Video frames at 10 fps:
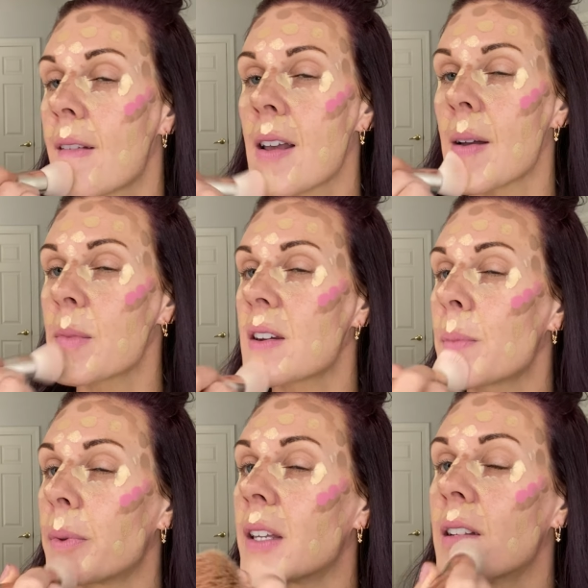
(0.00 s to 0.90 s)
and I'm gonna
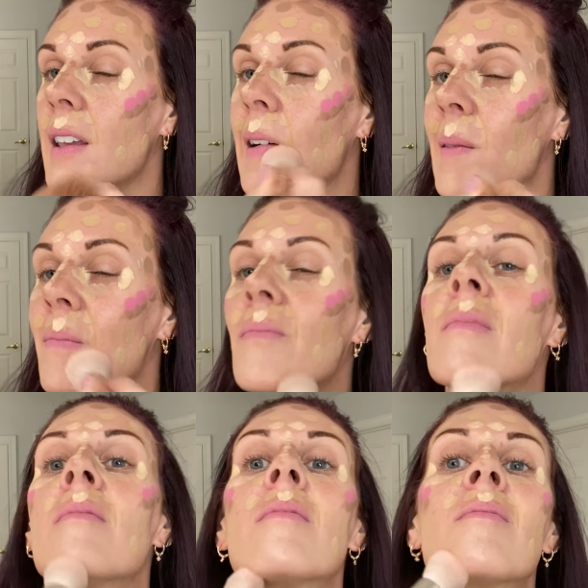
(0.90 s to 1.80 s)
blend out
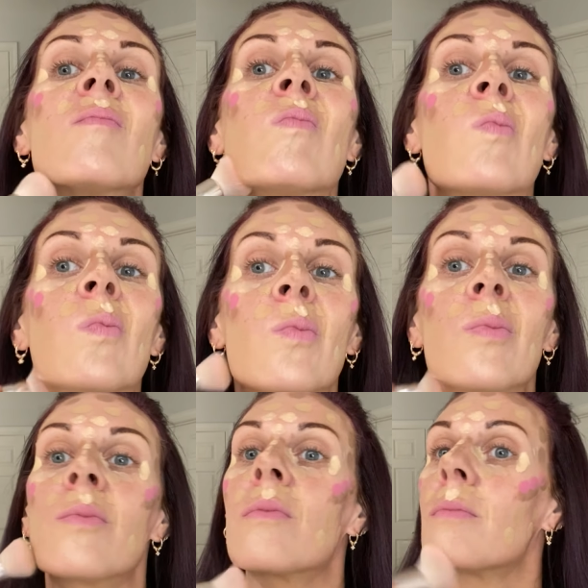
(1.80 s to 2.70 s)

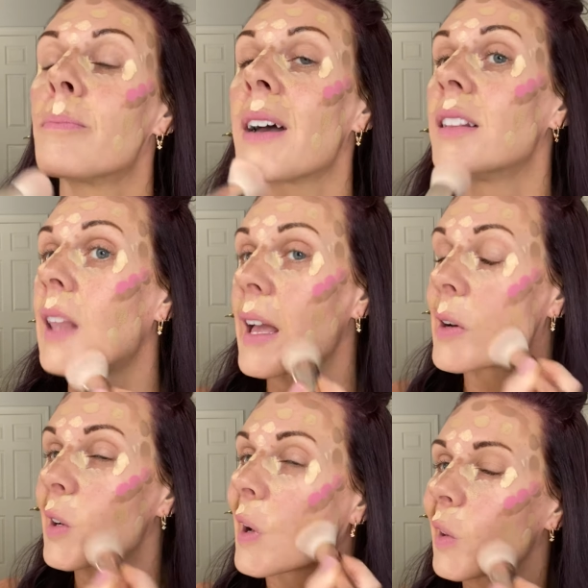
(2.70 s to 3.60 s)
my
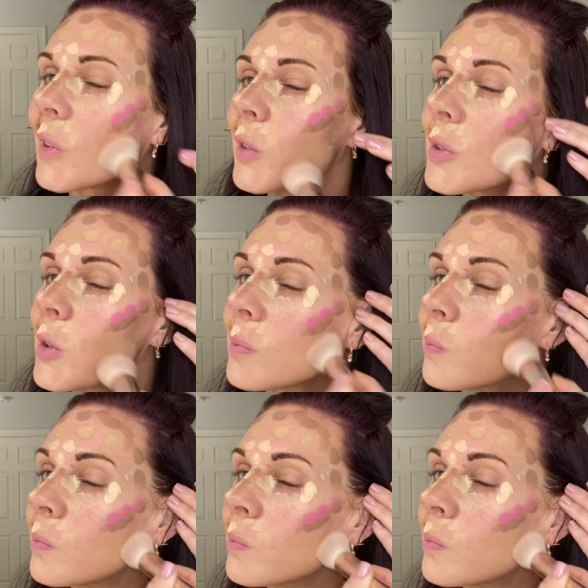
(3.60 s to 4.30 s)
lighter colors.